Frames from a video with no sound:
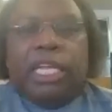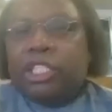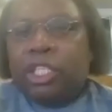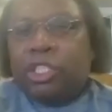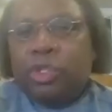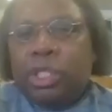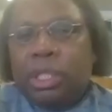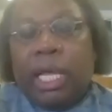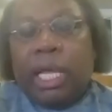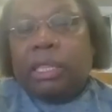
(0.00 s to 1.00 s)
an
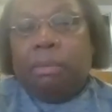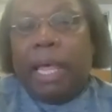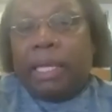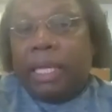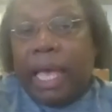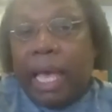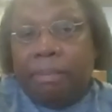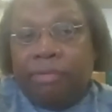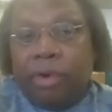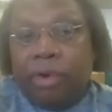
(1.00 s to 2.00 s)
institution like the Black
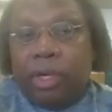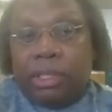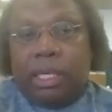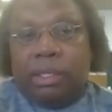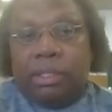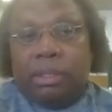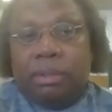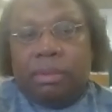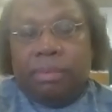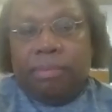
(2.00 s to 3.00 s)
Academy of Arts and
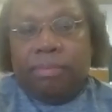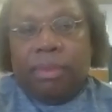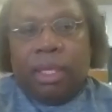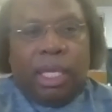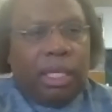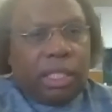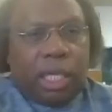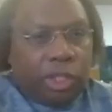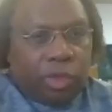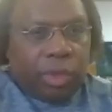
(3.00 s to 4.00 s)
Letters in
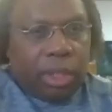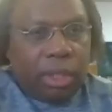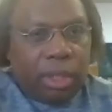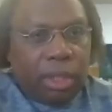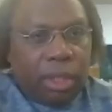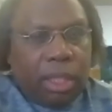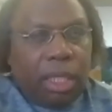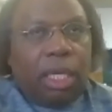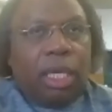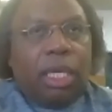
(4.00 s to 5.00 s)
this country.
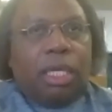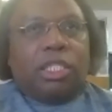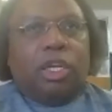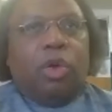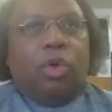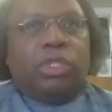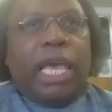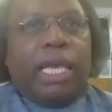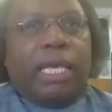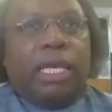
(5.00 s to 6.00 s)
So
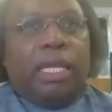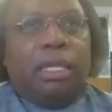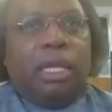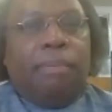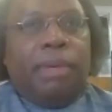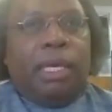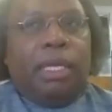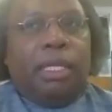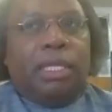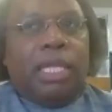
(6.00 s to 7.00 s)

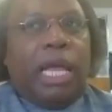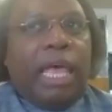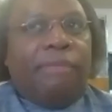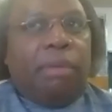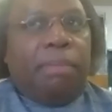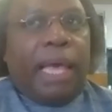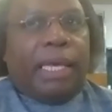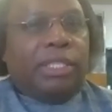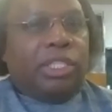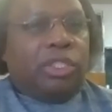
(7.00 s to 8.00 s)
not having a
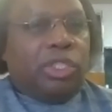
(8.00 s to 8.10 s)
Black